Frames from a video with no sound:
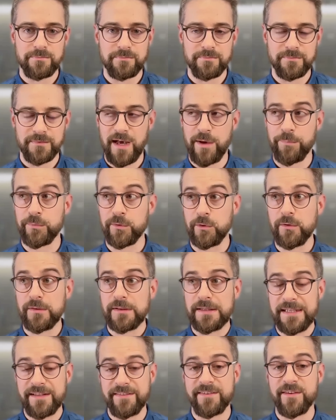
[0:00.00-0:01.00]

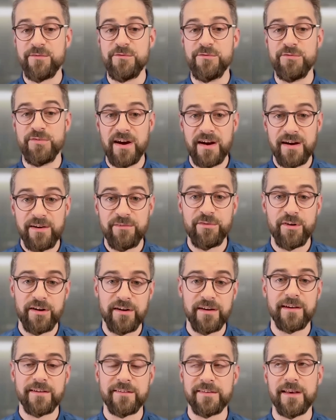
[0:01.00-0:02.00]
Absolutely. It's a very, very
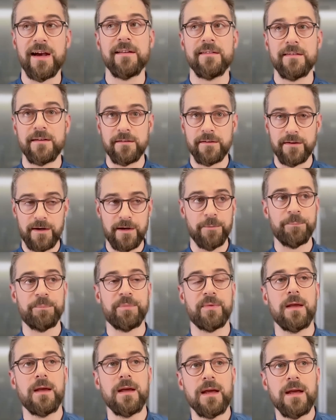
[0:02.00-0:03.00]
exciting time
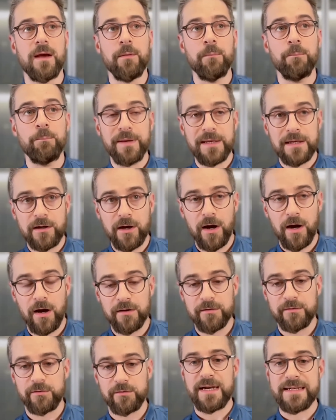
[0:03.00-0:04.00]
because
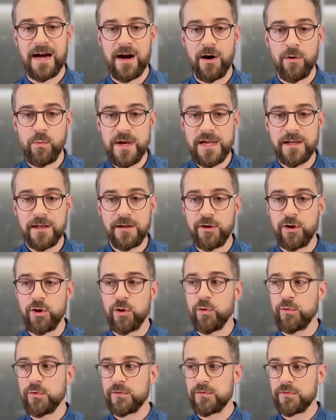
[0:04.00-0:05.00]
right now we can
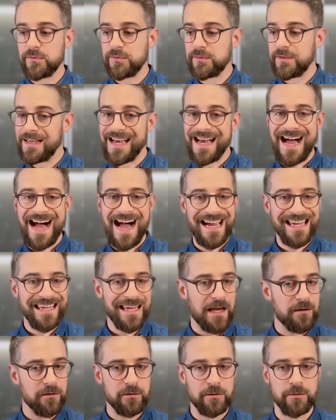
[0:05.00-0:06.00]
use
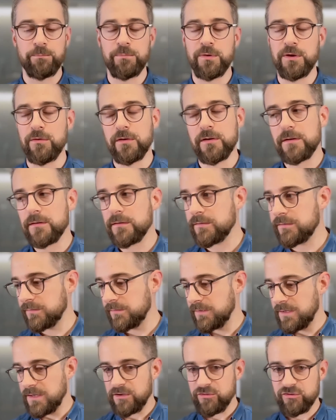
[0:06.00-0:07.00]
high-end computers,
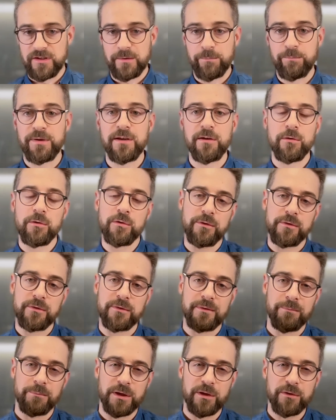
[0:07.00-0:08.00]
G P
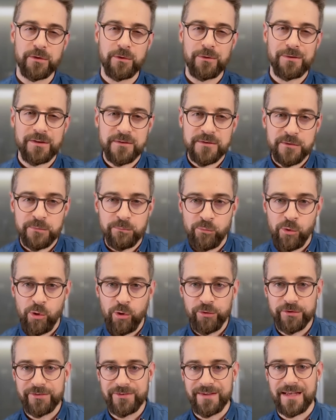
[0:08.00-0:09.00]
Us, but also
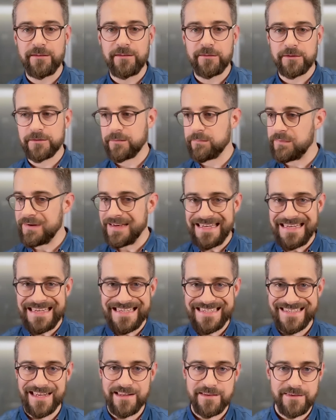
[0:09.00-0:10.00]
small sensors, three D
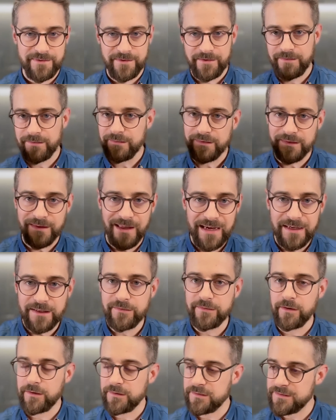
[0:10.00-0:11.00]
sensing,
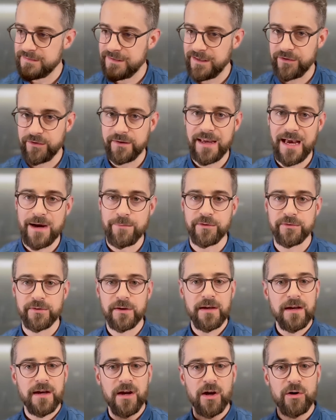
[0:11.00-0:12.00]
LiDAR, stereo cameras
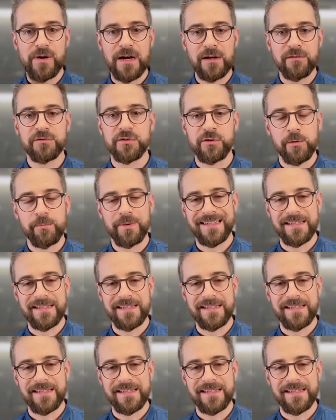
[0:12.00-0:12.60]
around the robot.